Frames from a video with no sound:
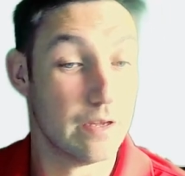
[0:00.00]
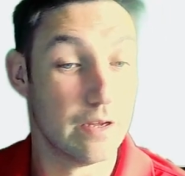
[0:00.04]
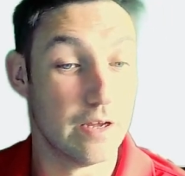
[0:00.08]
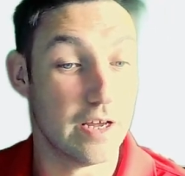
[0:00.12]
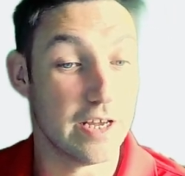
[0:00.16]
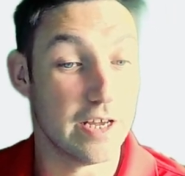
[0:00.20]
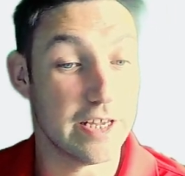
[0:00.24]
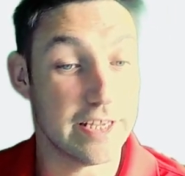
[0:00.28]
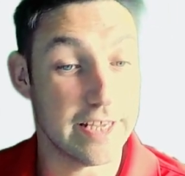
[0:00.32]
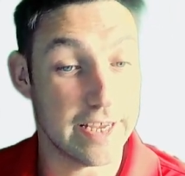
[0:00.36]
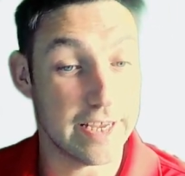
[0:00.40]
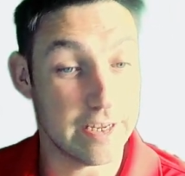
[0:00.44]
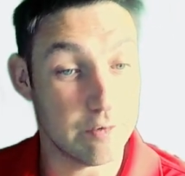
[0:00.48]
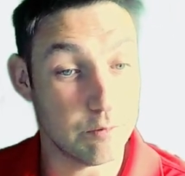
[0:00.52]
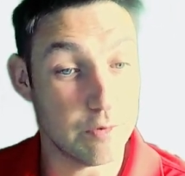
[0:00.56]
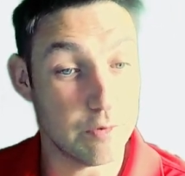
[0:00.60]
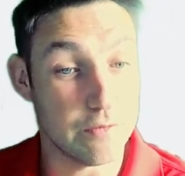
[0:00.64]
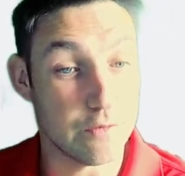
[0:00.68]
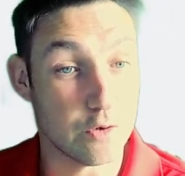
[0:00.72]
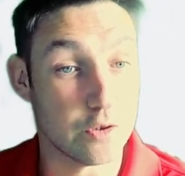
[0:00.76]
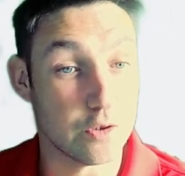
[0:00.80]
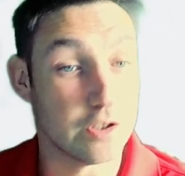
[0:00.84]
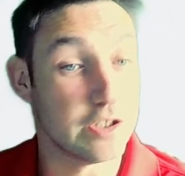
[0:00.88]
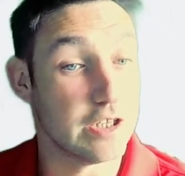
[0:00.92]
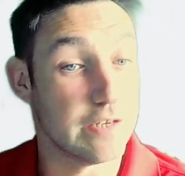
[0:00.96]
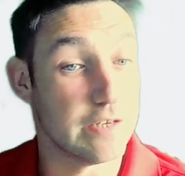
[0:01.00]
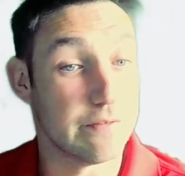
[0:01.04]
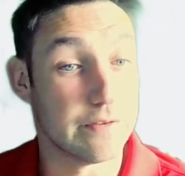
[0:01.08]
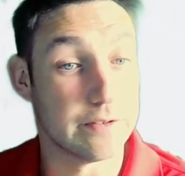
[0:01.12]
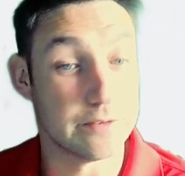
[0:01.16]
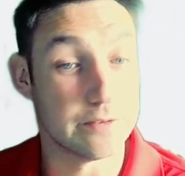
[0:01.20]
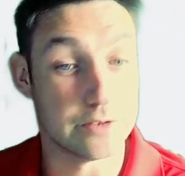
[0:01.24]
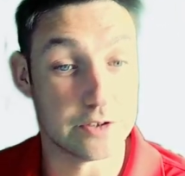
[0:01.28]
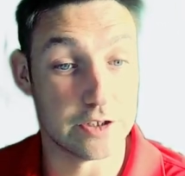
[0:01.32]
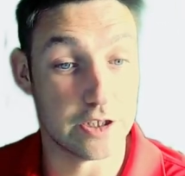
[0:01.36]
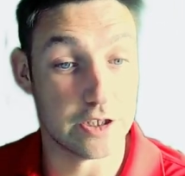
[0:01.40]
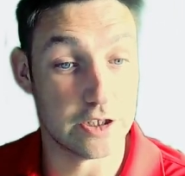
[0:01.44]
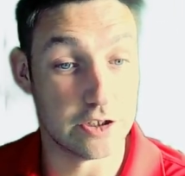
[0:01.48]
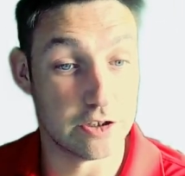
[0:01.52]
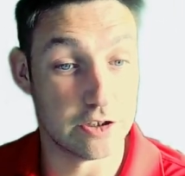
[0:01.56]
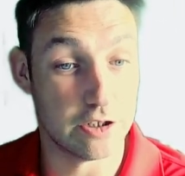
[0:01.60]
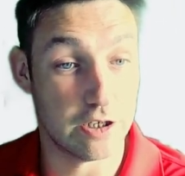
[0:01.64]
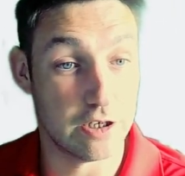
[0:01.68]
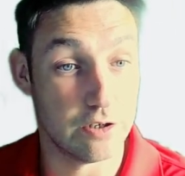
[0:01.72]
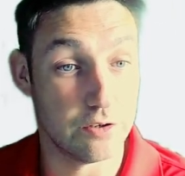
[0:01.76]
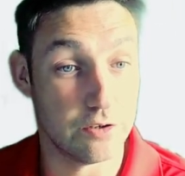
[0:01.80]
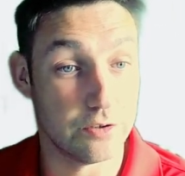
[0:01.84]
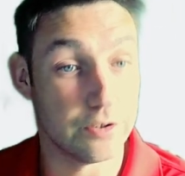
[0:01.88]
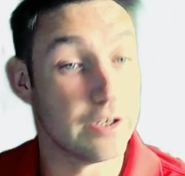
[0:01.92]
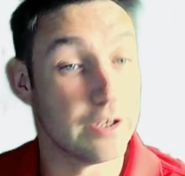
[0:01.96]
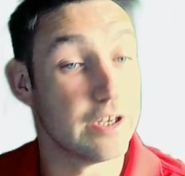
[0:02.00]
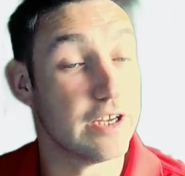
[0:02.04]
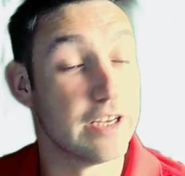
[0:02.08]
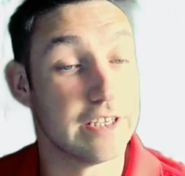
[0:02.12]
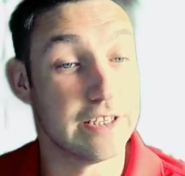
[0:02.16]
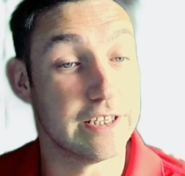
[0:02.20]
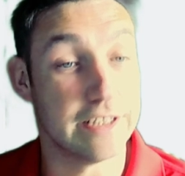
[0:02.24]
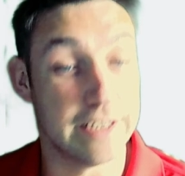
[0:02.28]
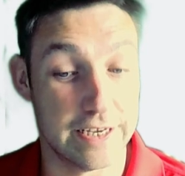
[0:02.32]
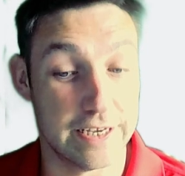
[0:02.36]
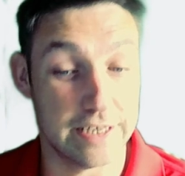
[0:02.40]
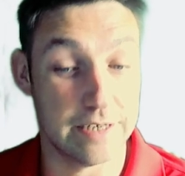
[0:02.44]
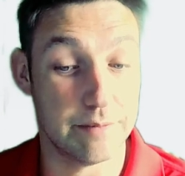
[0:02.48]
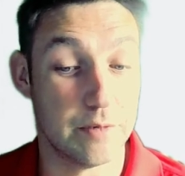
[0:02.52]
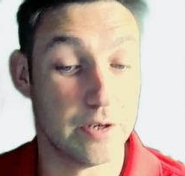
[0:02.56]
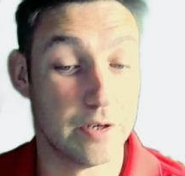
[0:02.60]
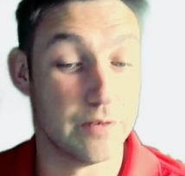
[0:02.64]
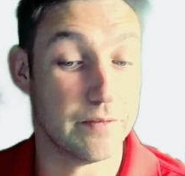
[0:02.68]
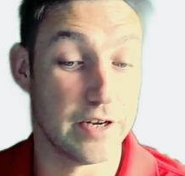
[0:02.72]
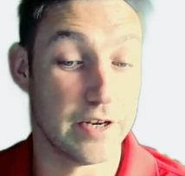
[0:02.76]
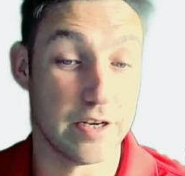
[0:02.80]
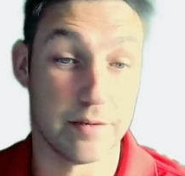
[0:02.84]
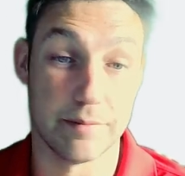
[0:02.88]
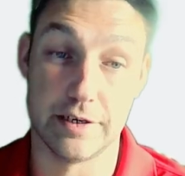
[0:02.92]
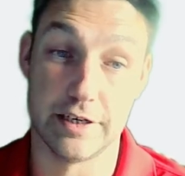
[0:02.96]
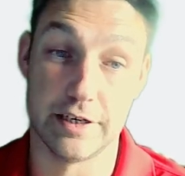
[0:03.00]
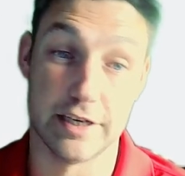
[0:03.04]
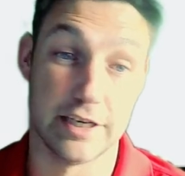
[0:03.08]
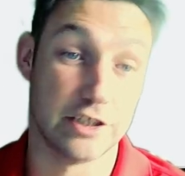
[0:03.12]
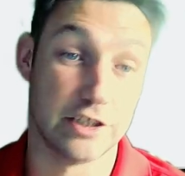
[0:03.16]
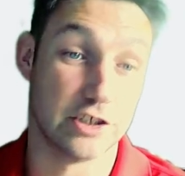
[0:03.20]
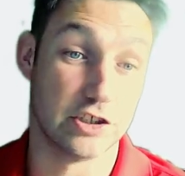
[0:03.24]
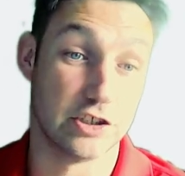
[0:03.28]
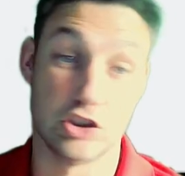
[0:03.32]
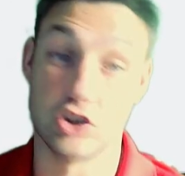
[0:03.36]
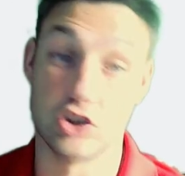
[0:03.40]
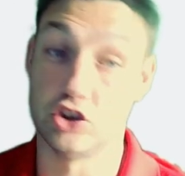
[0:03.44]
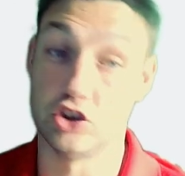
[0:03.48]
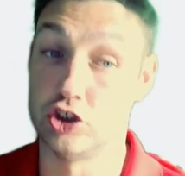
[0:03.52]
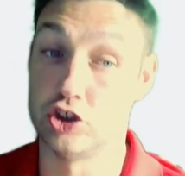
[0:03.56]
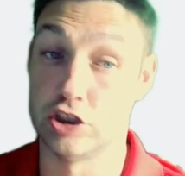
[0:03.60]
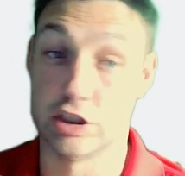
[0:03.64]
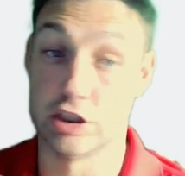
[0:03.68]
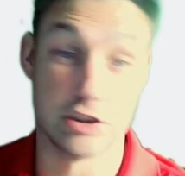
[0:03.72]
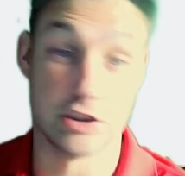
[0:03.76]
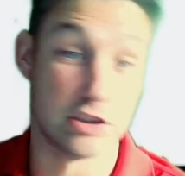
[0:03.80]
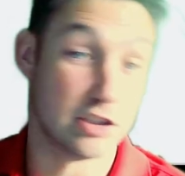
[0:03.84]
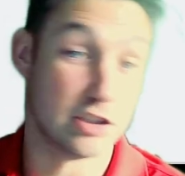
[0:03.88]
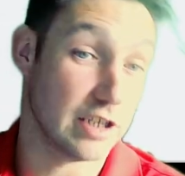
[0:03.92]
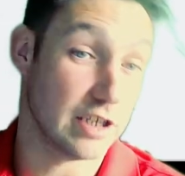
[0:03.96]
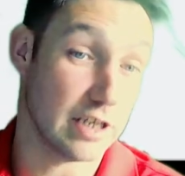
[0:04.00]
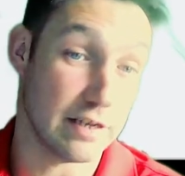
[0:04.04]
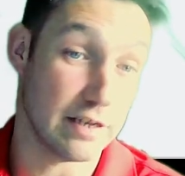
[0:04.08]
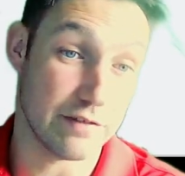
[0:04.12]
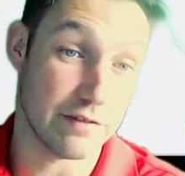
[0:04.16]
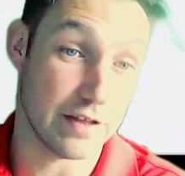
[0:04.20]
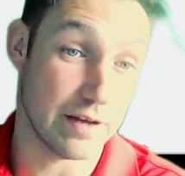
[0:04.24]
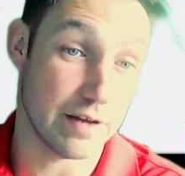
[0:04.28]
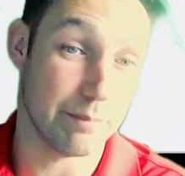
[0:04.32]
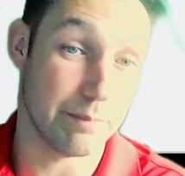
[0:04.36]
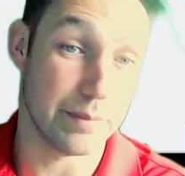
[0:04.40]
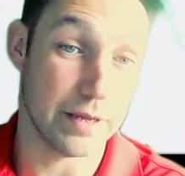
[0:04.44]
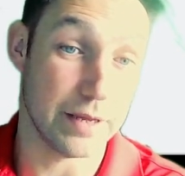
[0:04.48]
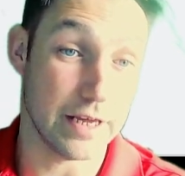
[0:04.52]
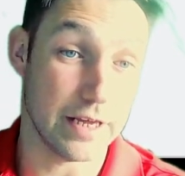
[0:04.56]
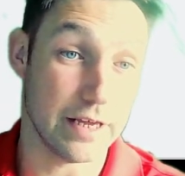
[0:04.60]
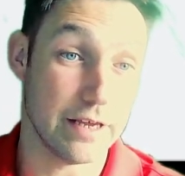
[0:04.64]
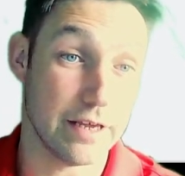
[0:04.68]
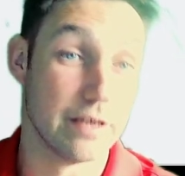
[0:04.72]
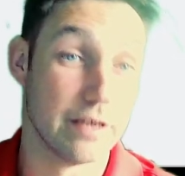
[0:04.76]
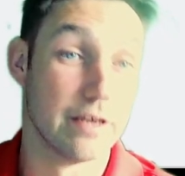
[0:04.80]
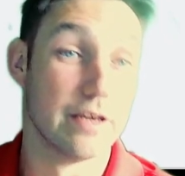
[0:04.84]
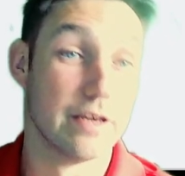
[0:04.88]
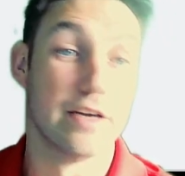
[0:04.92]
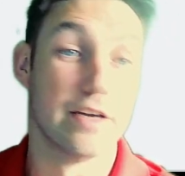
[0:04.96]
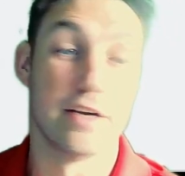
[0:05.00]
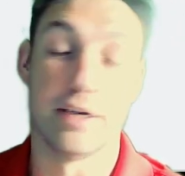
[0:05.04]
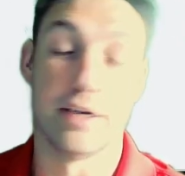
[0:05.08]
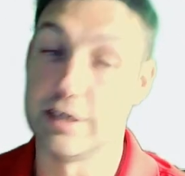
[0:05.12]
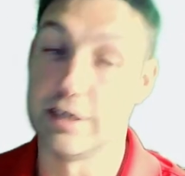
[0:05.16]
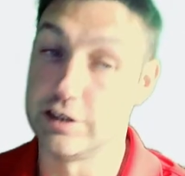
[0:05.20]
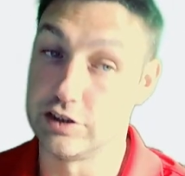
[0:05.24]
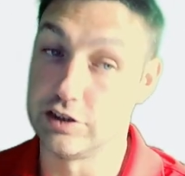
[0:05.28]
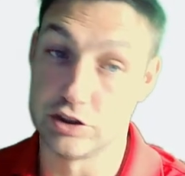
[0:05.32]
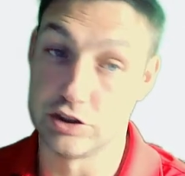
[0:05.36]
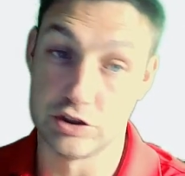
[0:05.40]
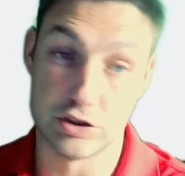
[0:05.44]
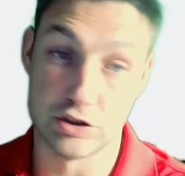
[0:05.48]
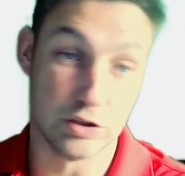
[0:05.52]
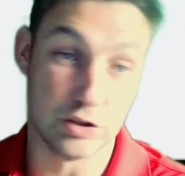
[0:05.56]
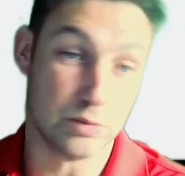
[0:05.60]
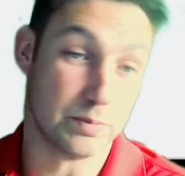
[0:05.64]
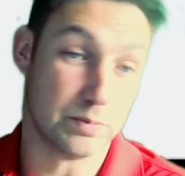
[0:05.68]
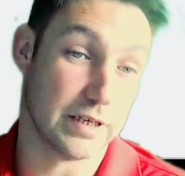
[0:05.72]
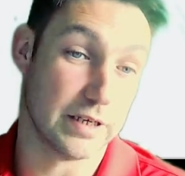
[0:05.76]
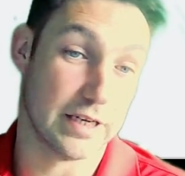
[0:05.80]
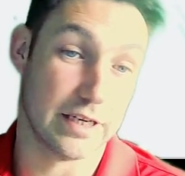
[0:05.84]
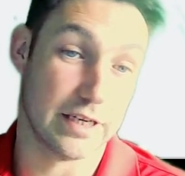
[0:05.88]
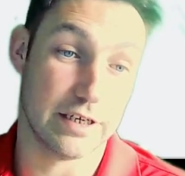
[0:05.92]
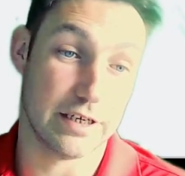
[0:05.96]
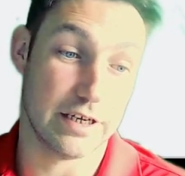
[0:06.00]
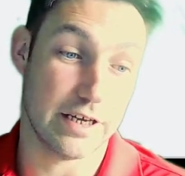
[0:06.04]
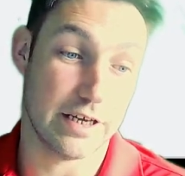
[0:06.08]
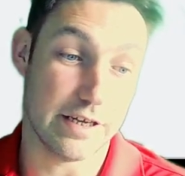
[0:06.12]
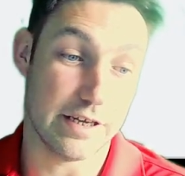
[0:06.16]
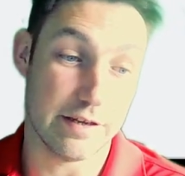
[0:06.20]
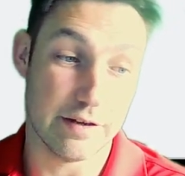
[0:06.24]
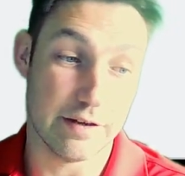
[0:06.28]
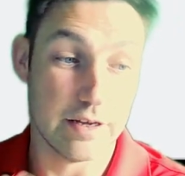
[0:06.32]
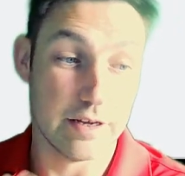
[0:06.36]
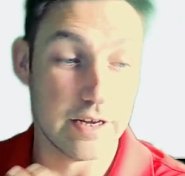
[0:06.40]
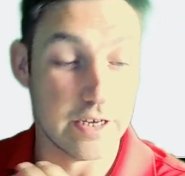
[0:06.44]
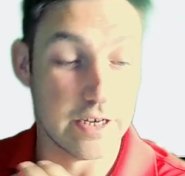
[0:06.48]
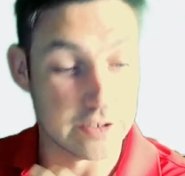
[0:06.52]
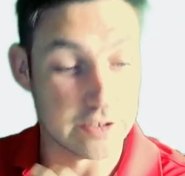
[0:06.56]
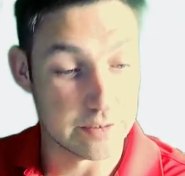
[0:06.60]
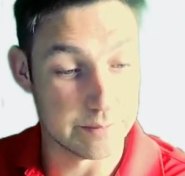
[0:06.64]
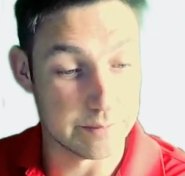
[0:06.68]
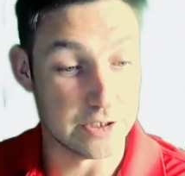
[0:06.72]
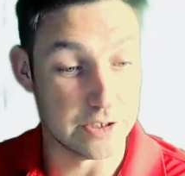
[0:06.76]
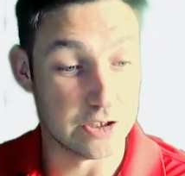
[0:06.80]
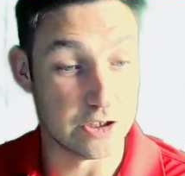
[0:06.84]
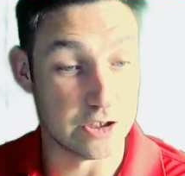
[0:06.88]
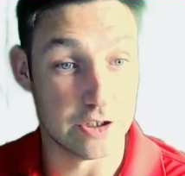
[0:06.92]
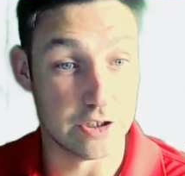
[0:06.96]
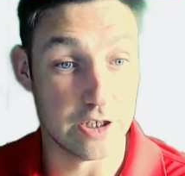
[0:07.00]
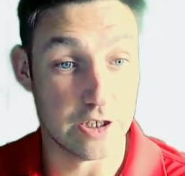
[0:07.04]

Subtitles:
Again, we've got the default search dialog. Again, my recommendation is just to leave that be. It's super handy, as I mentioned